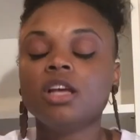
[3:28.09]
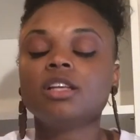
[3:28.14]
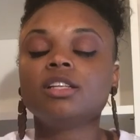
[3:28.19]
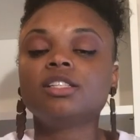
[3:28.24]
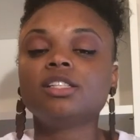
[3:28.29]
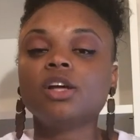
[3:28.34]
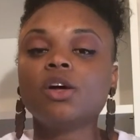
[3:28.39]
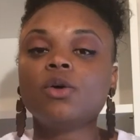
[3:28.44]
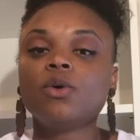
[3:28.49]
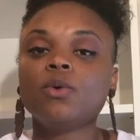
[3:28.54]

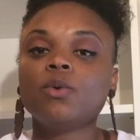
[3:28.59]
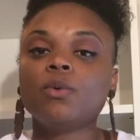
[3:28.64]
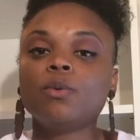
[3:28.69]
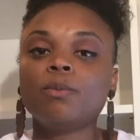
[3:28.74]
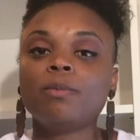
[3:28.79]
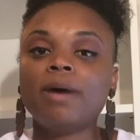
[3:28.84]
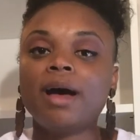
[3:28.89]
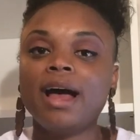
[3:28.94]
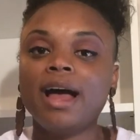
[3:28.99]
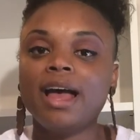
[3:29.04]
So
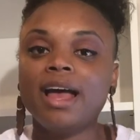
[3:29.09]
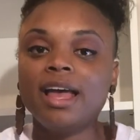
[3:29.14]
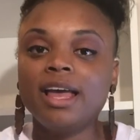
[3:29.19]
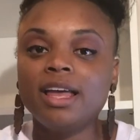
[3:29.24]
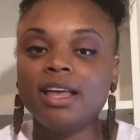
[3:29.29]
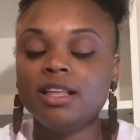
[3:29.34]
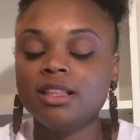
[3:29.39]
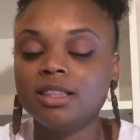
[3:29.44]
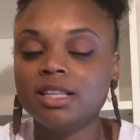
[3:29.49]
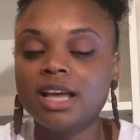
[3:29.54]

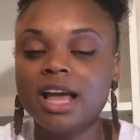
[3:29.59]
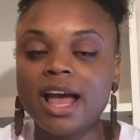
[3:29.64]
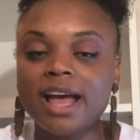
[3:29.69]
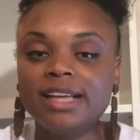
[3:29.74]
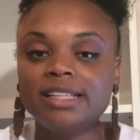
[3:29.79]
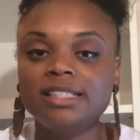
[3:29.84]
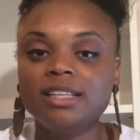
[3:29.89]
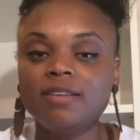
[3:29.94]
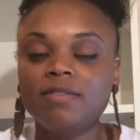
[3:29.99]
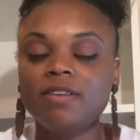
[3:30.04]
by the
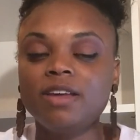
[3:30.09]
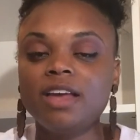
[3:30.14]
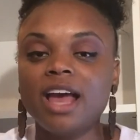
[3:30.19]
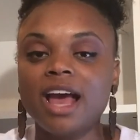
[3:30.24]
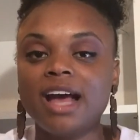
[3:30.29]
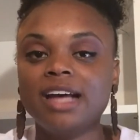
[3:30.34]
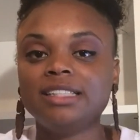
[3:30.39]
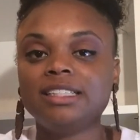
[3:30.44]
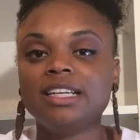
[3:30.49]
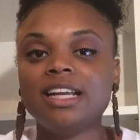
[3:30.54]
ACV
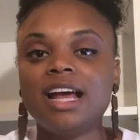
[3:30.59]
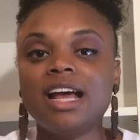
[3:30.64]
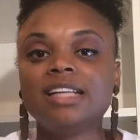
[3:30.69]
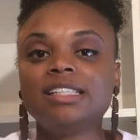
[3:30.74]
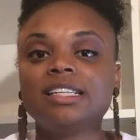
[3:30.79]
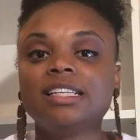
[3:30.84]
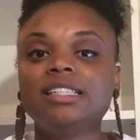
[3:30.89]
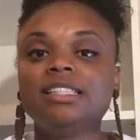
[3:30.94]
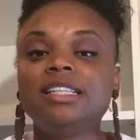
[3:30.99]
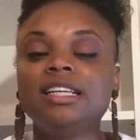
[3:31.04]
acting
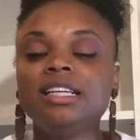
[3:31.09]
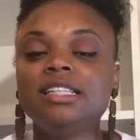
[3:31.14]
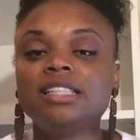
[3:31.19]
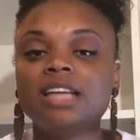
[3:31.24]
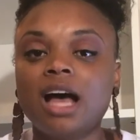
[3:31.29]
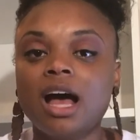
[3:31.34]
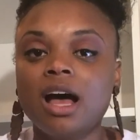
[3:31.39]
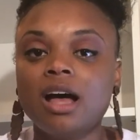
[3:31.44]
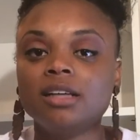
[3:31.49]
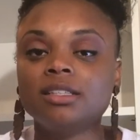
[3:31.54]
as a
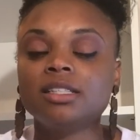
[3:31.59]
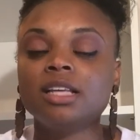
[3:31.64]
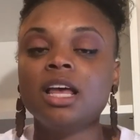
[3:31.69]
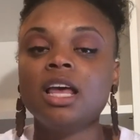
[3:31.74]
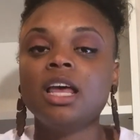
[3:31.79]
detox,